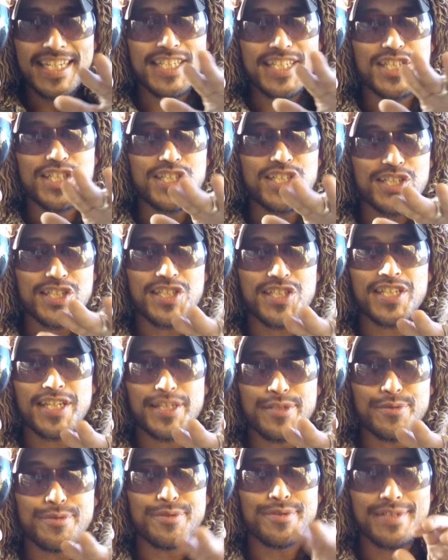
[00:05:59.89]
it's just
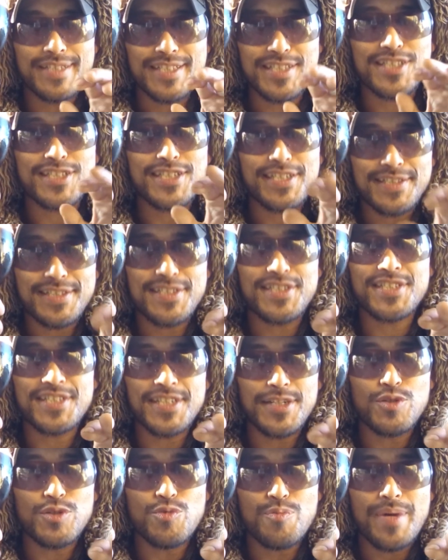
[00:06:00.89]
subtle. It's like the
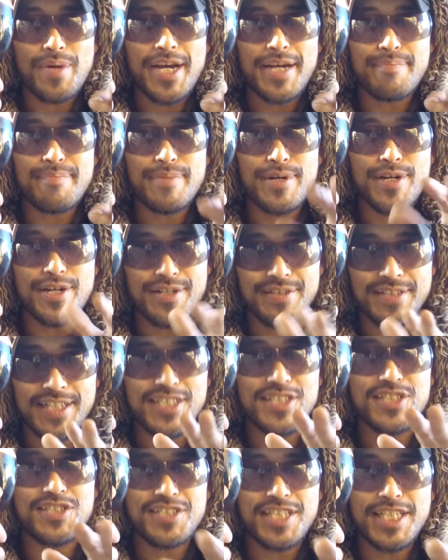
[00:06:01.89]
subtle backbone that's